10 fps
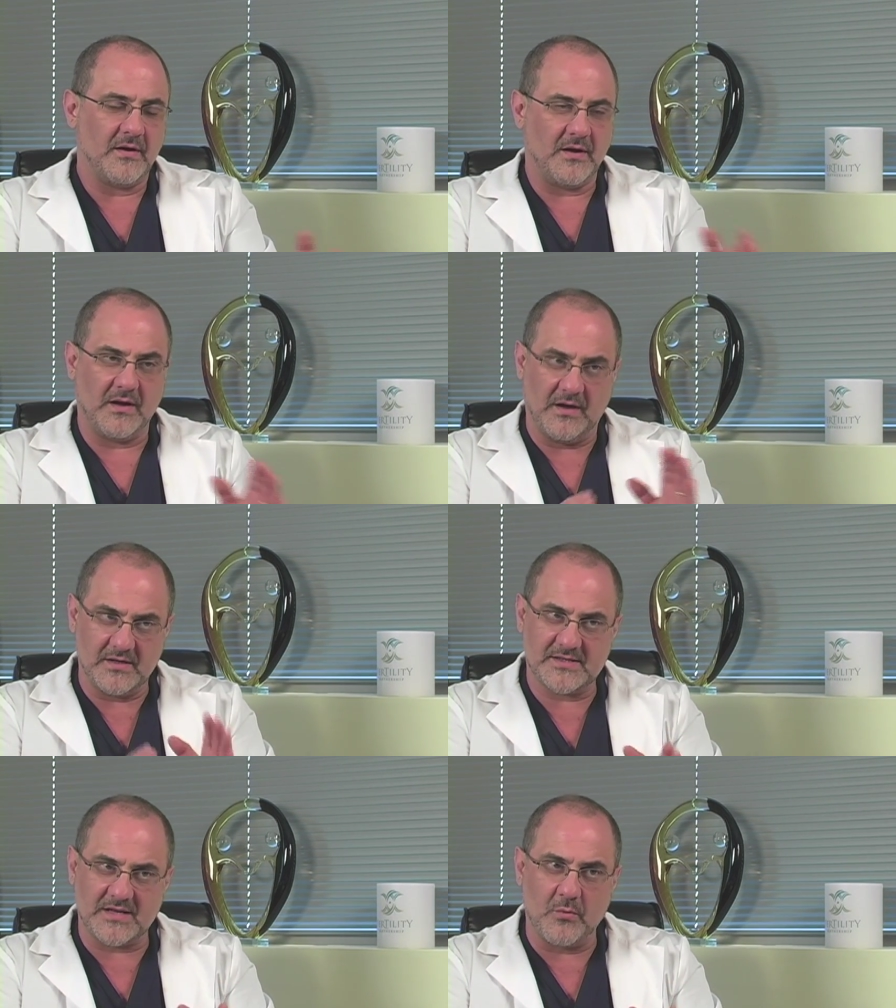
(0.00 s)
It
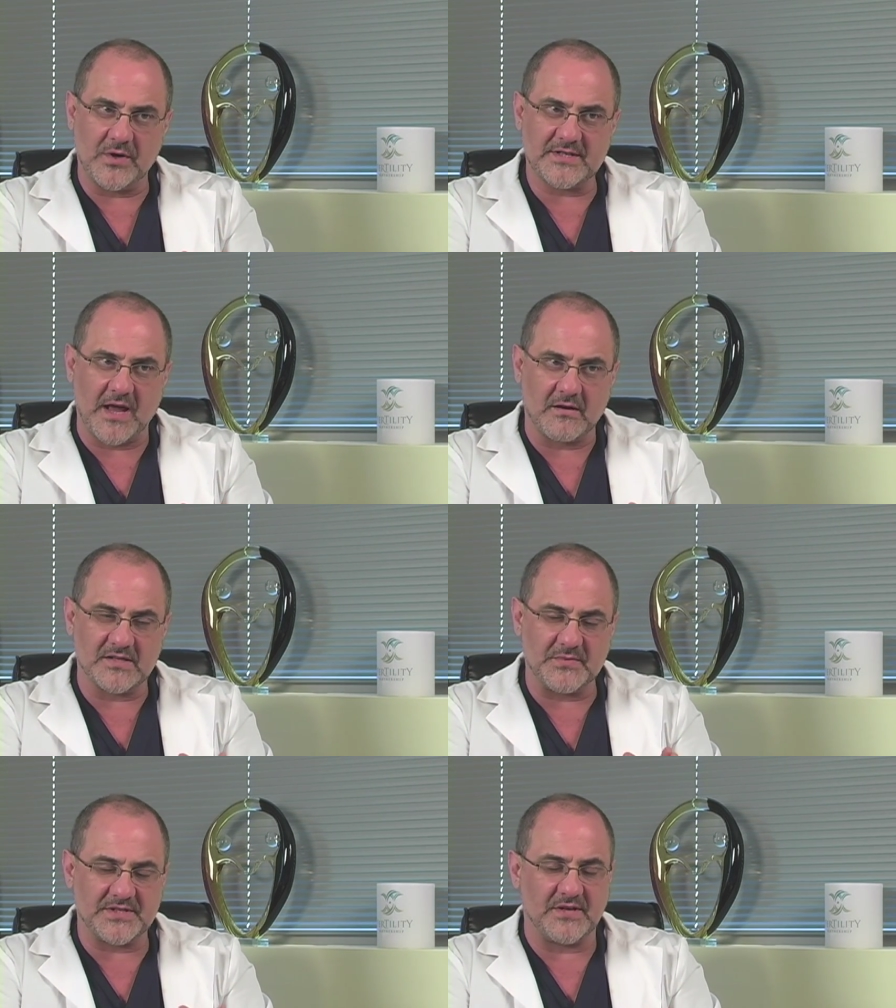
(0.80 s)
is somewhat cycle
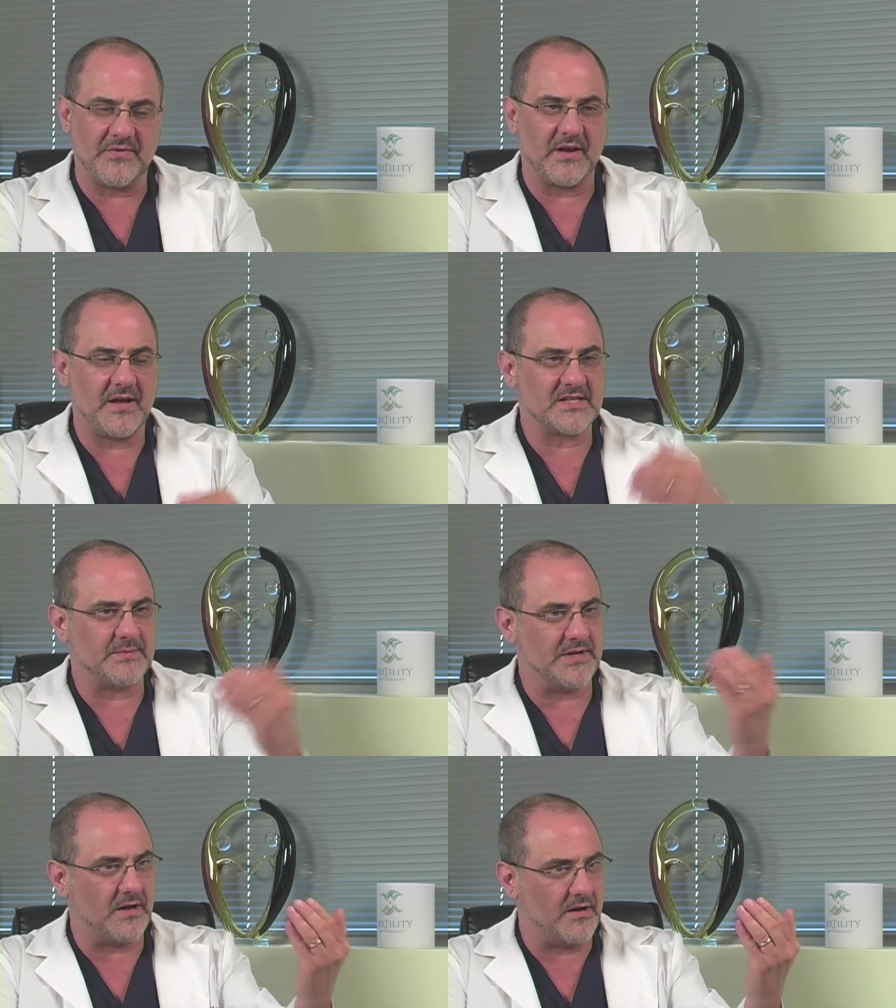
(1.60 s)
specific. It has to
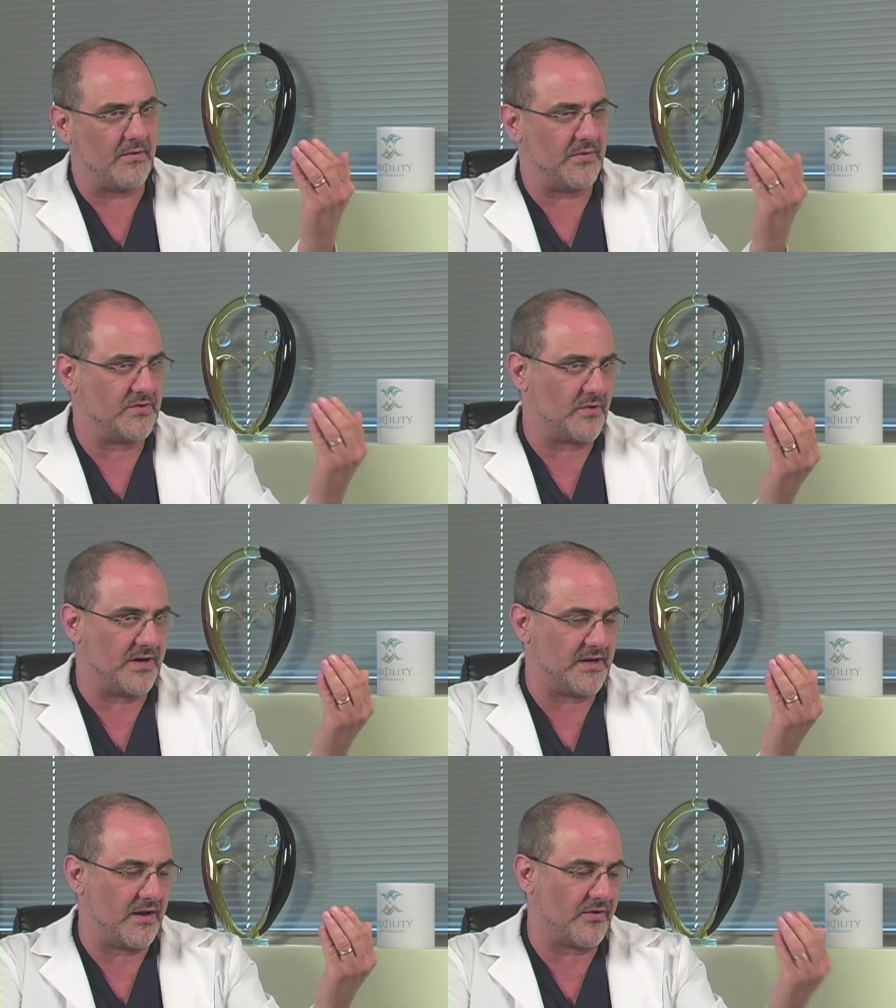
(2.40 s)
be done
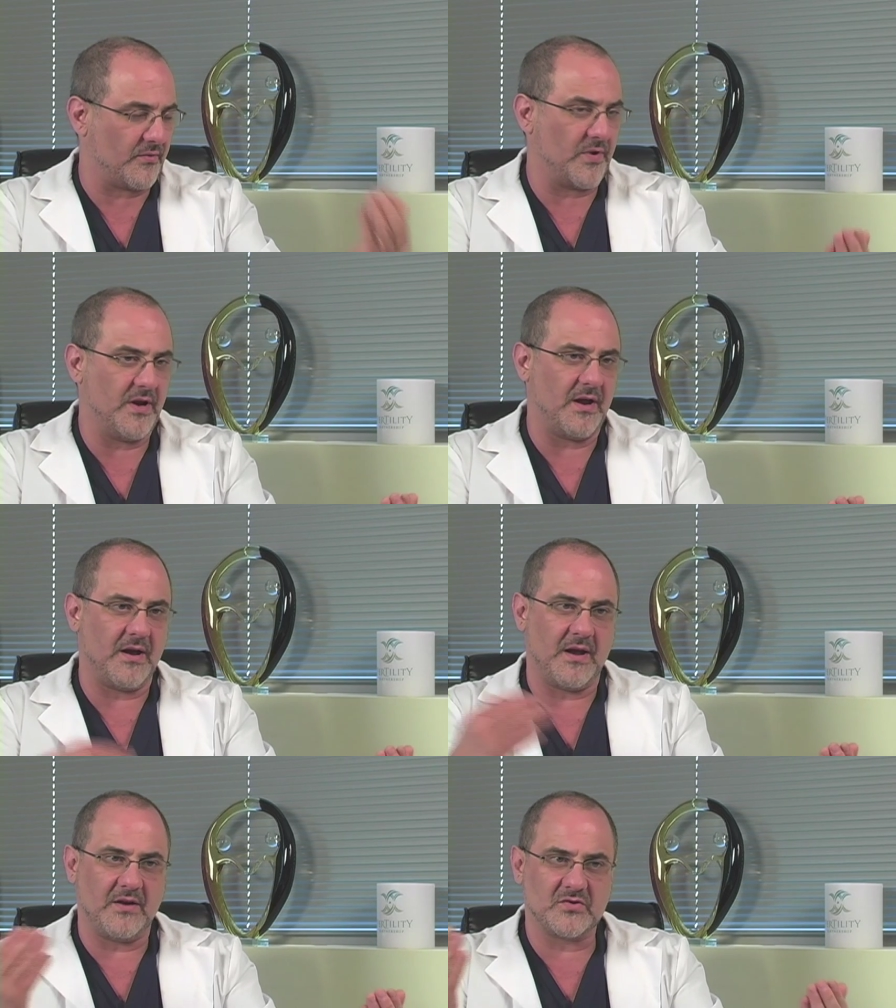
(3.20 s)
between day three
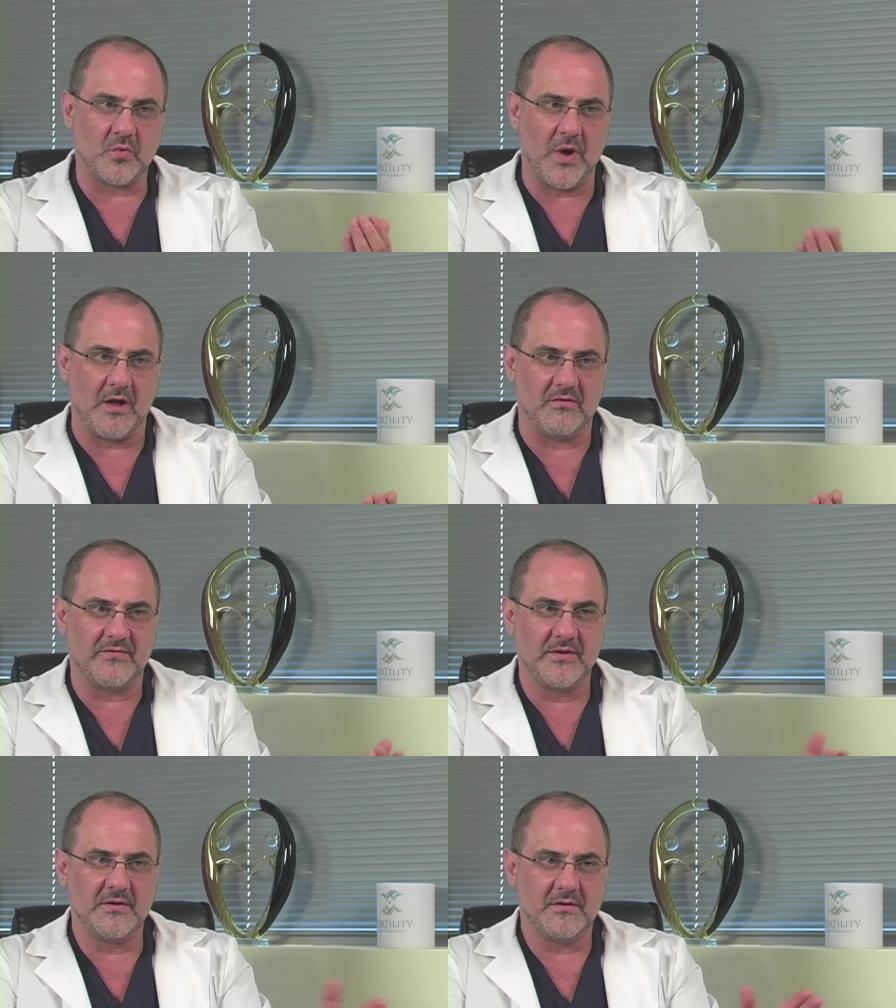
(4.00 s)
and day
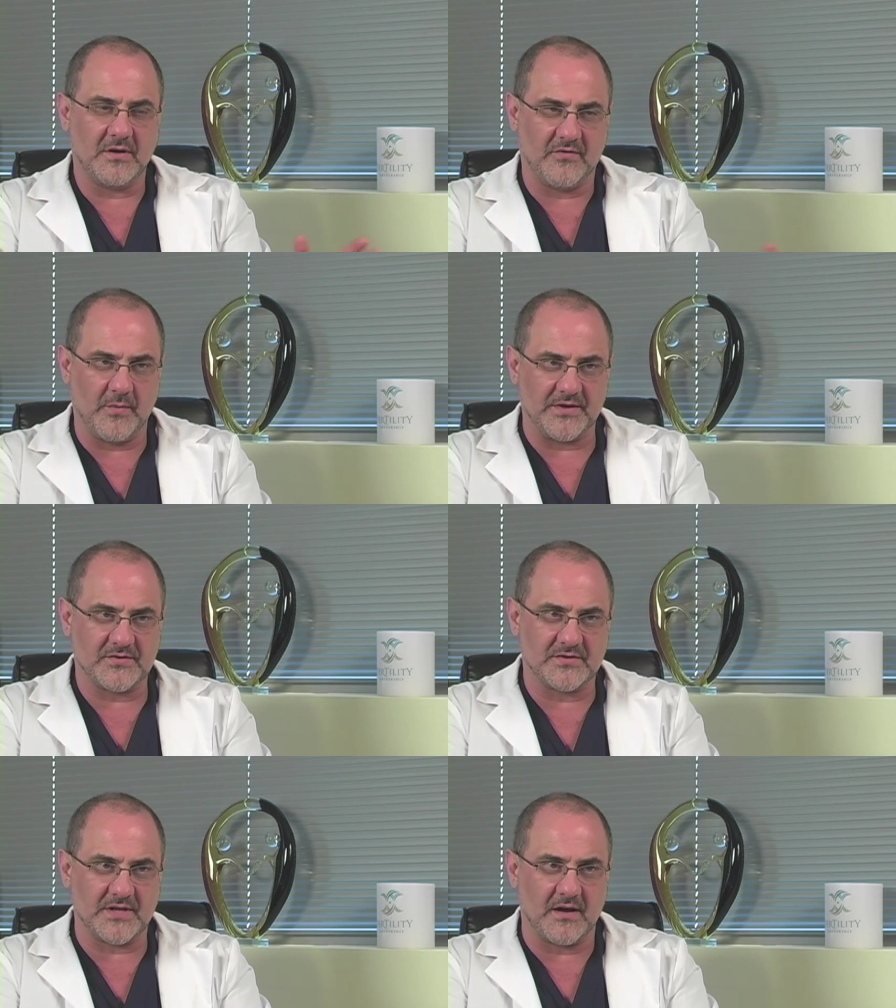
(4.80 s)
12 of your
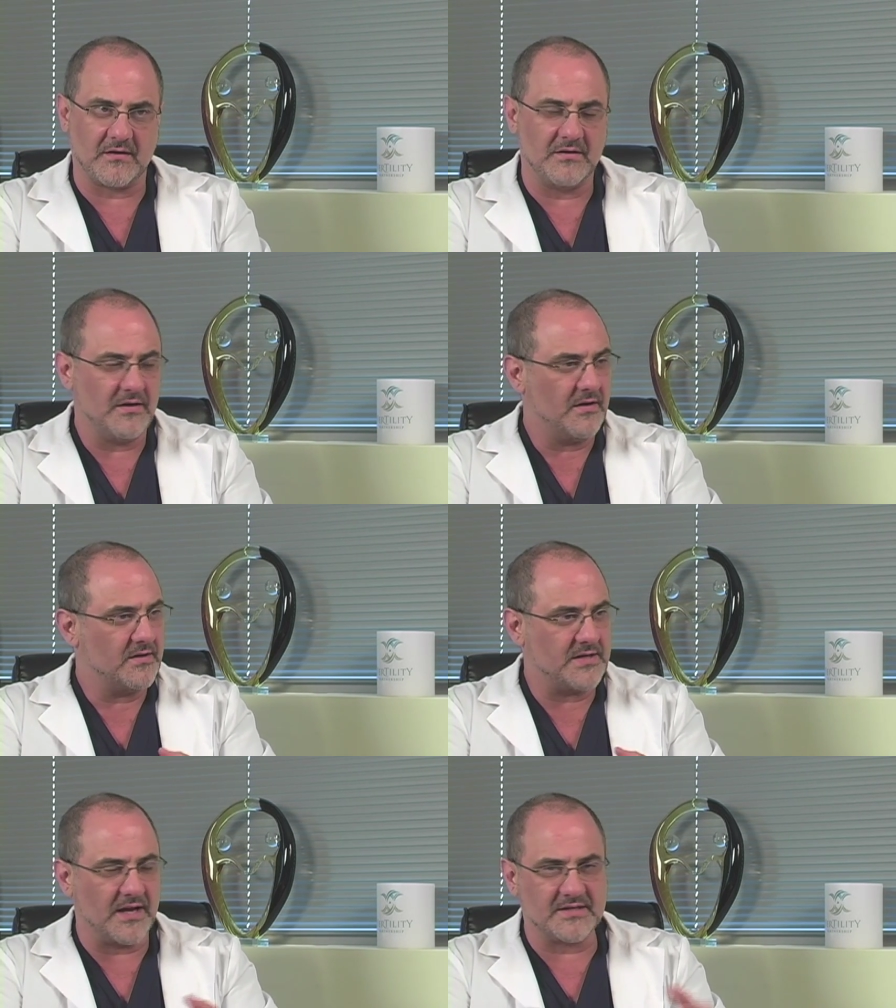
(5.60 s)
menstrual cycle.
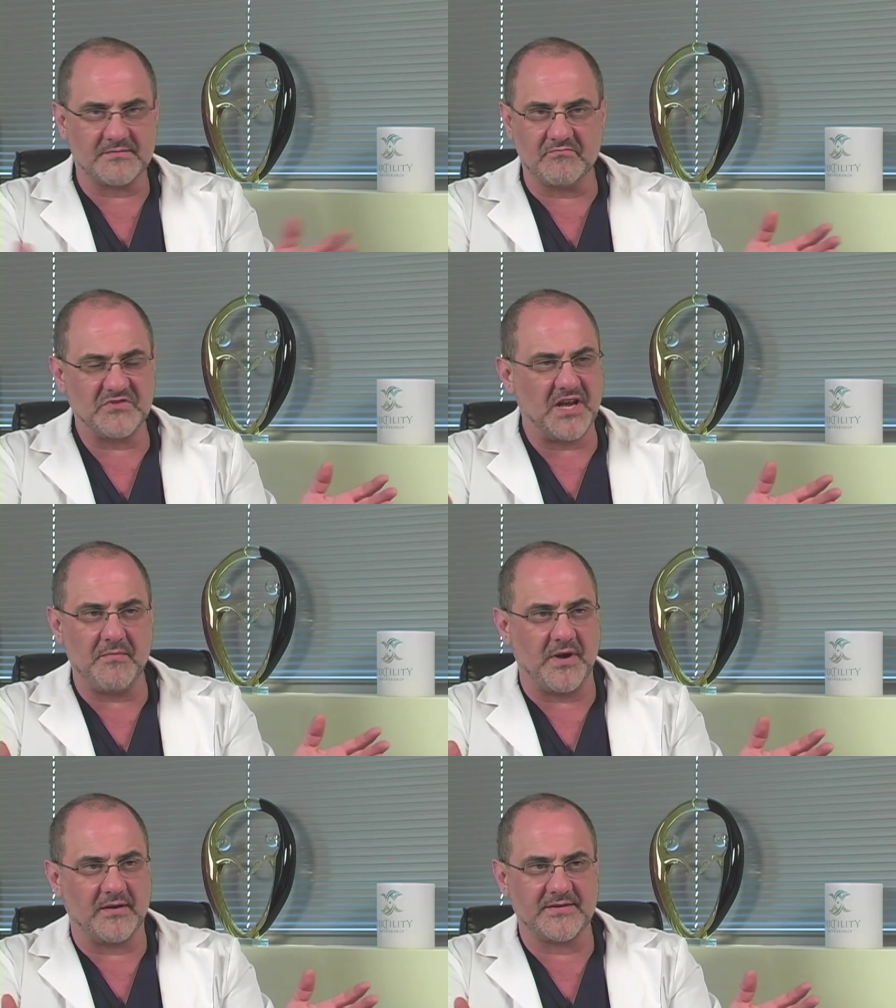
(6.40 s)
It takes 10
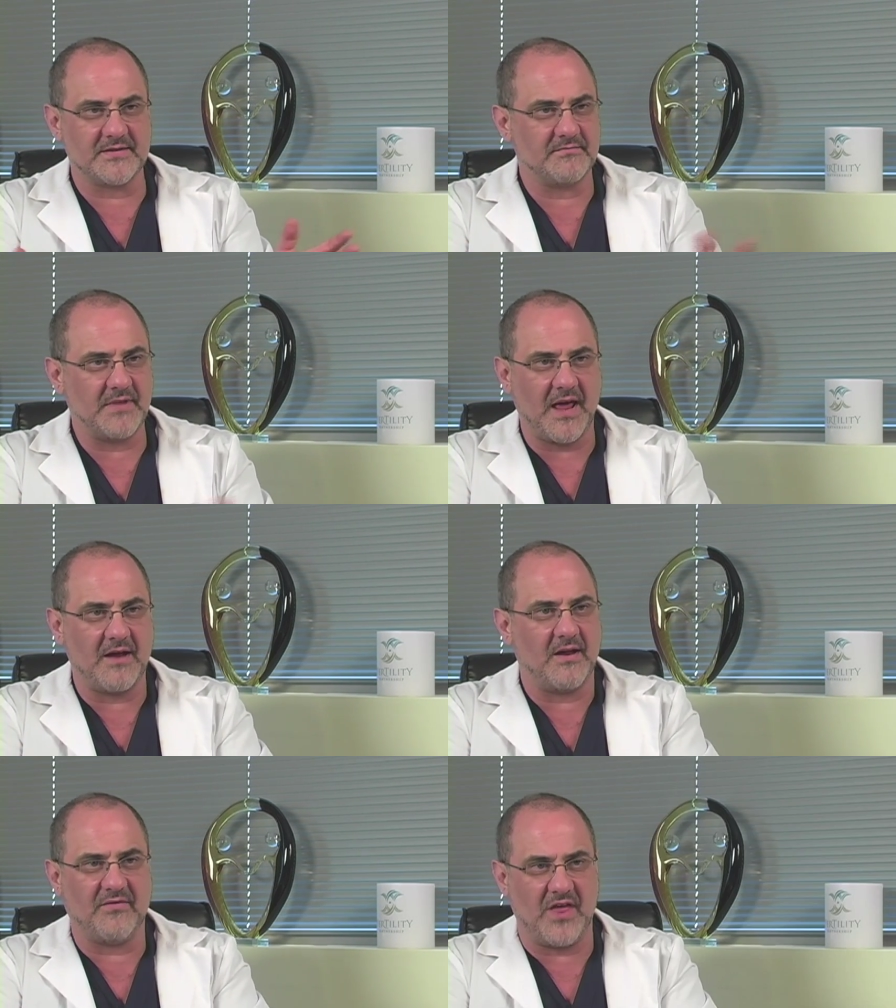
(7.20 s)
minutes,
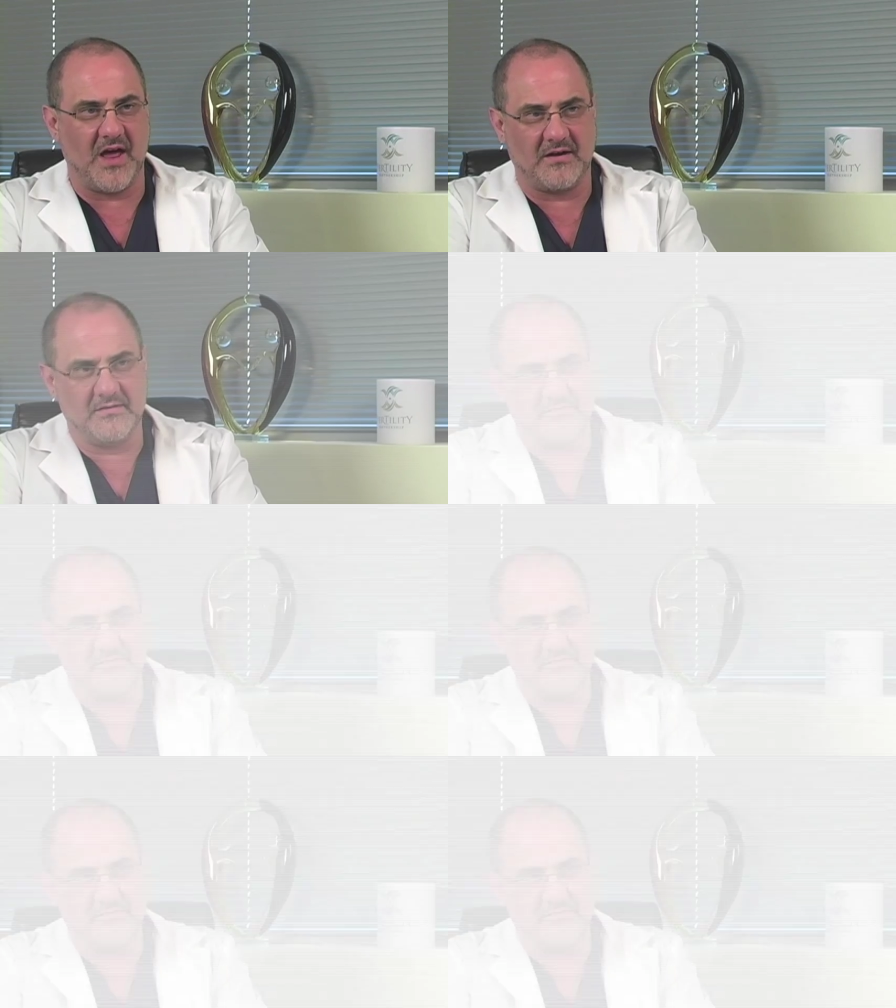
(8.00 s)
if that.